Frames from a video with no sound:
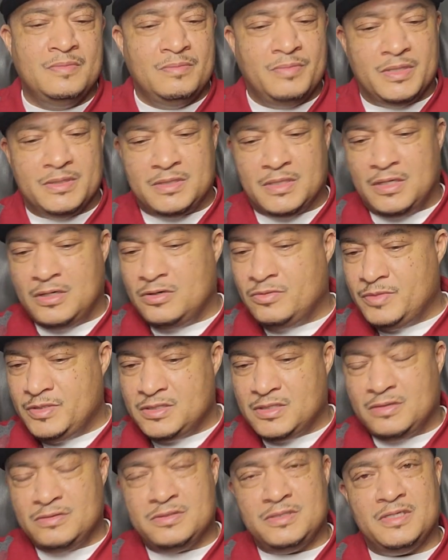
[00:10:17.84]
But the
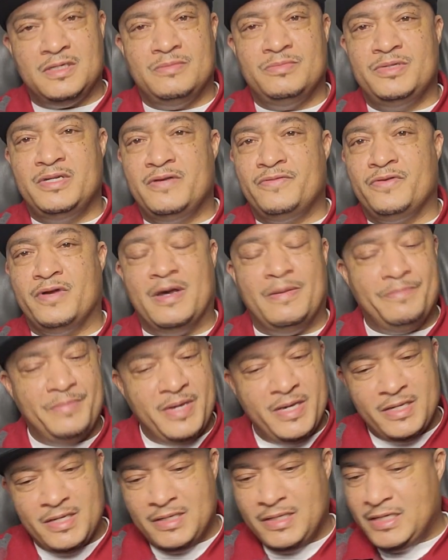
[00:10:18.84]
homies on something different.
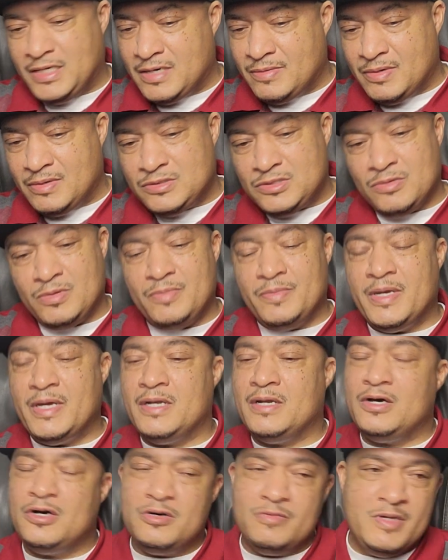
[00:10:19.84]
Immediately come up to me,
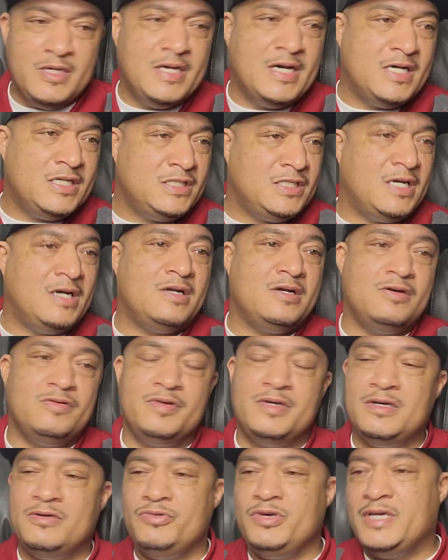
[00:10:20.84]
man. The homie got shot
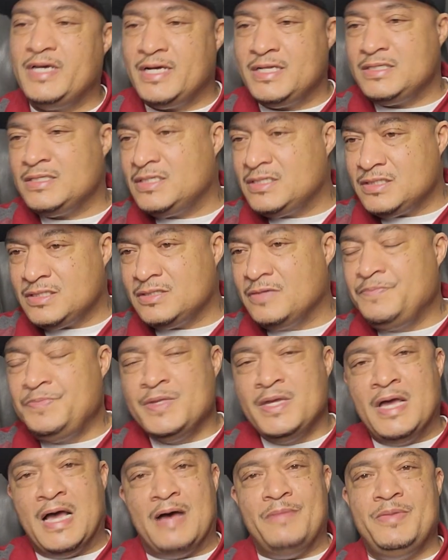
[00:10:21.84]
over here. We got this.
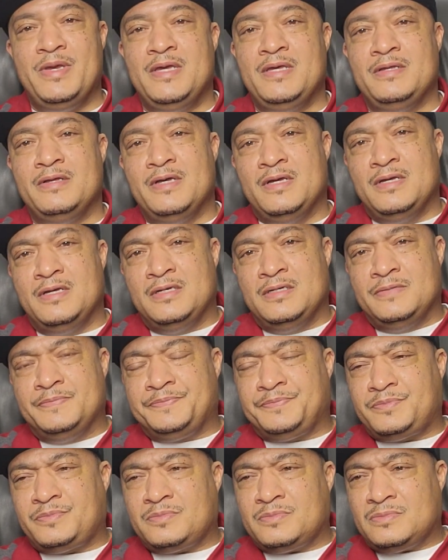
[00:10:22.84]
I mean,
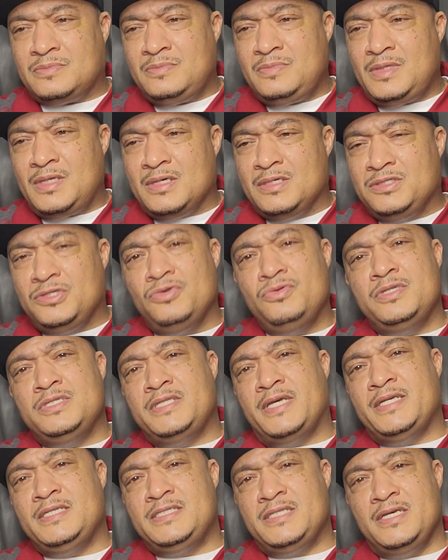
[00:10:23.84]
soon
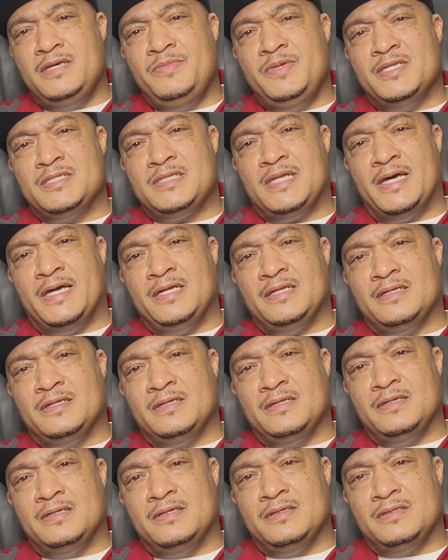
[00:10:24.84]
as they see me, it's like
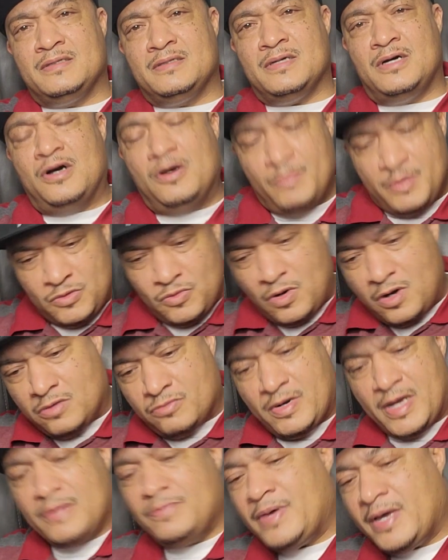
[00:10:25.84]
the homie
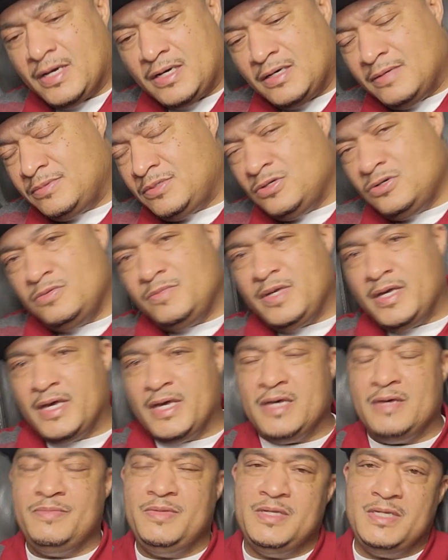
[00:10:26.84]
walk right back up to me and
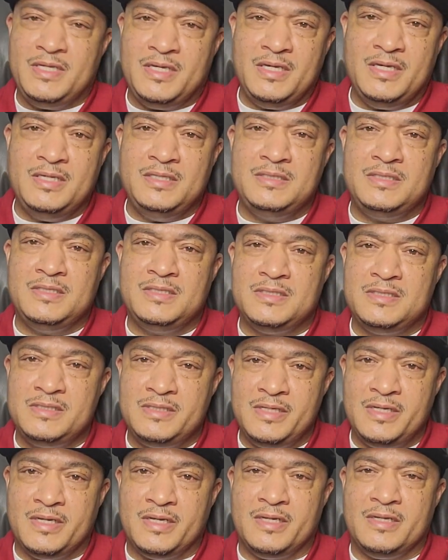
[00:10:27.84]
hand me the keys to the
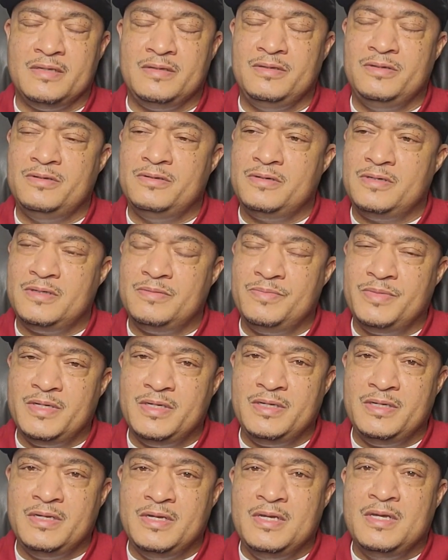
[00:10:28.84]
set. You know what I
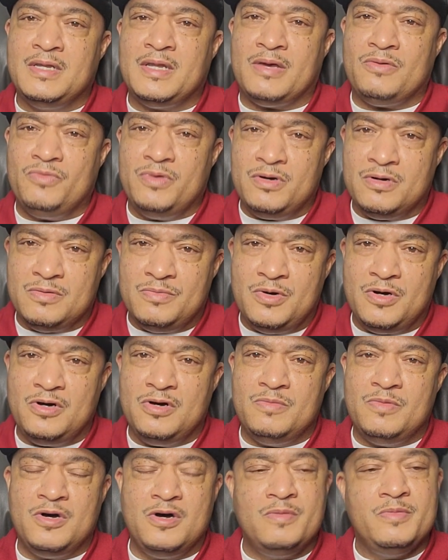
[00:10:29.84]
mean? Like, welcome
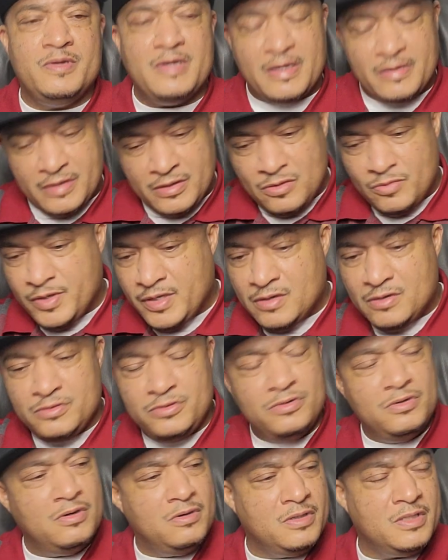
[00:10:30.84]
home, homie. I know
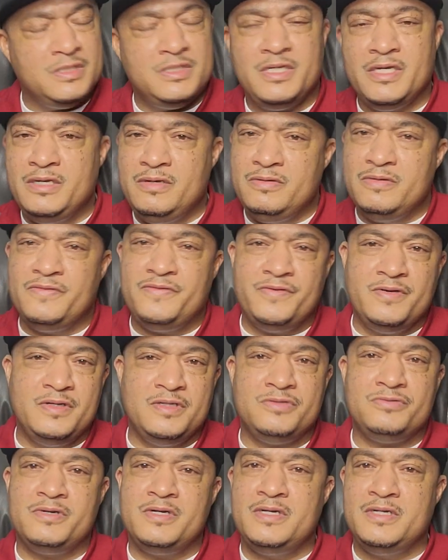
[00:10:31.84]
you gonna continue to
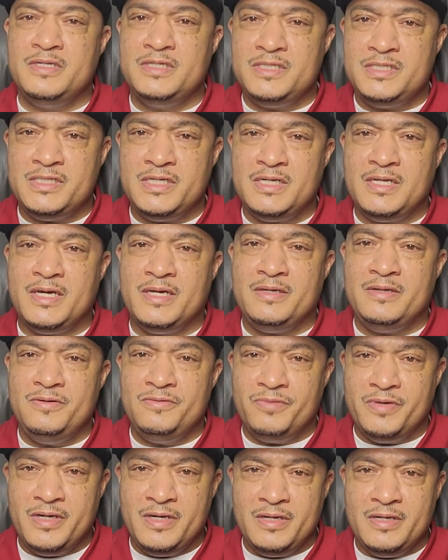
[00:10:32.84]
finish running this shit like
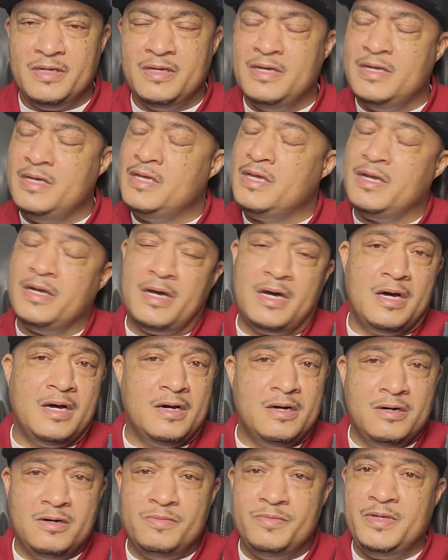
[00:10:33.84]
you ran it.
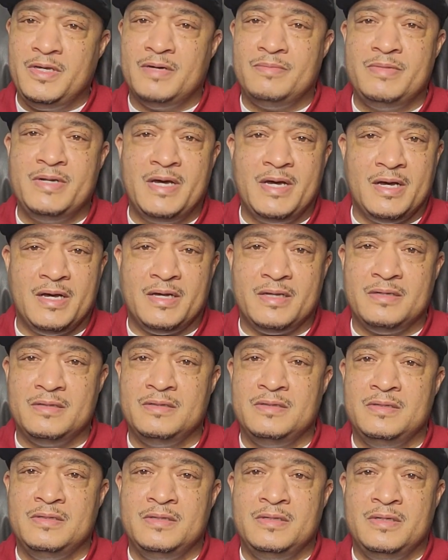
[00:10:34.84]
Nah, homie, I'm not.
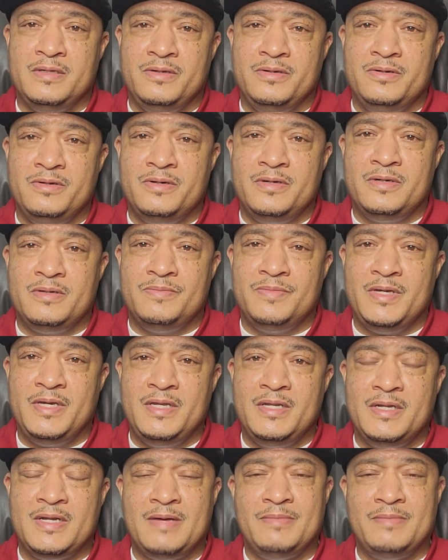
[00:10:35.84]
You know what I mean?